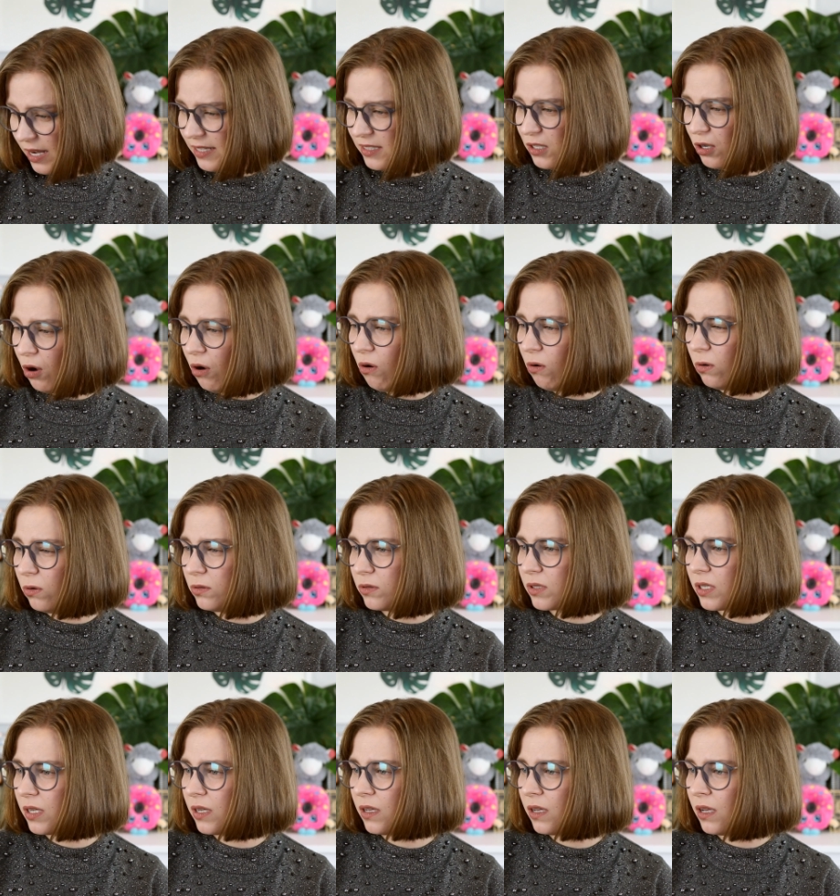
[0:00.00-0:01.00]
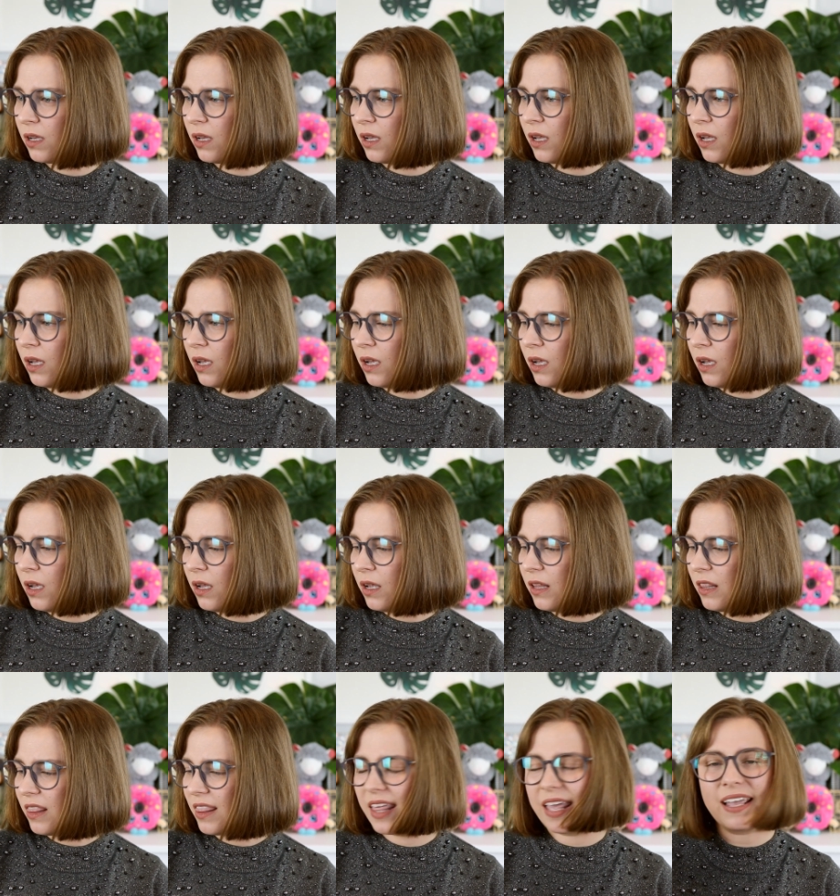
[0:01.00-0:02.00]
I don't
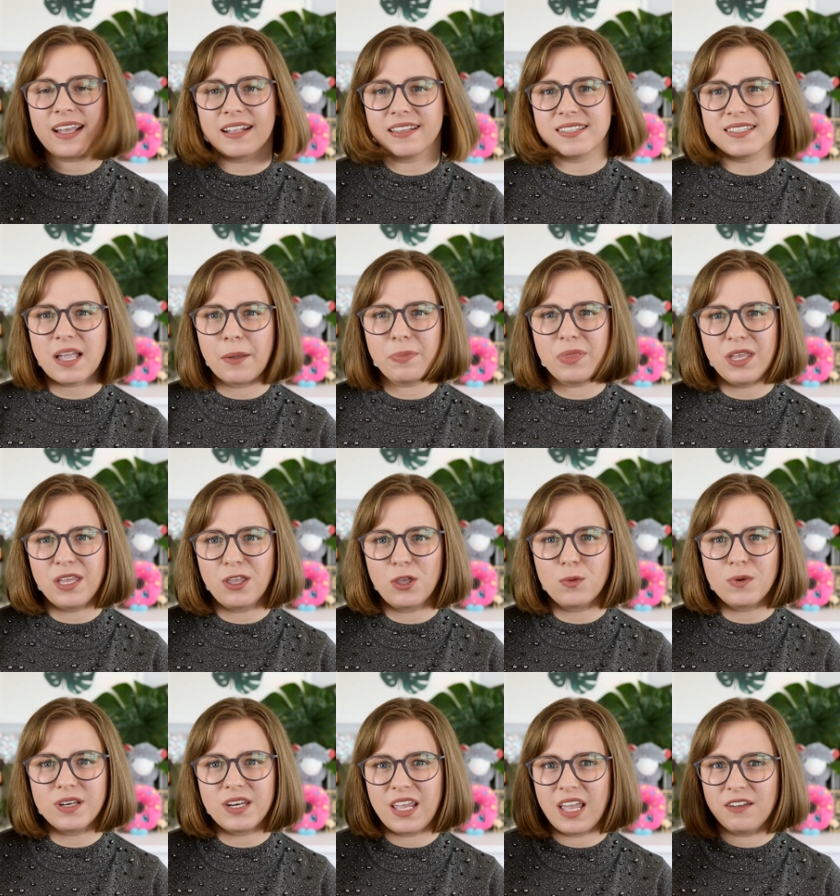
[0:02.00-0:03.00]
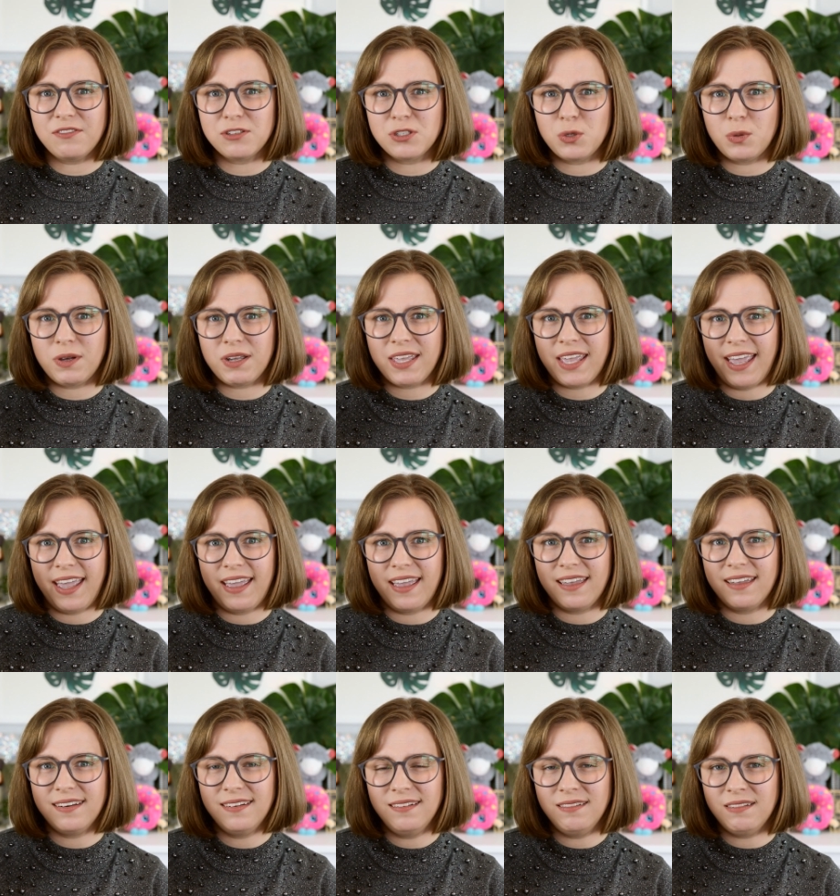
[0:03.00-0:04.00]
think it's something you would gift to a
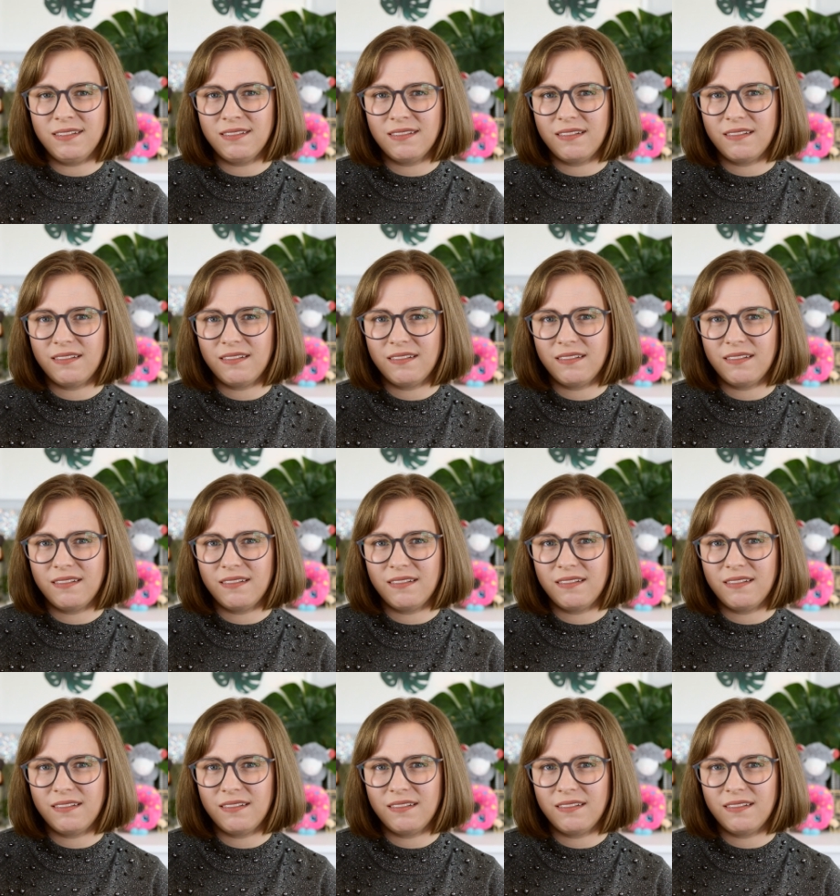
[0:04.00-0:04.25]
kid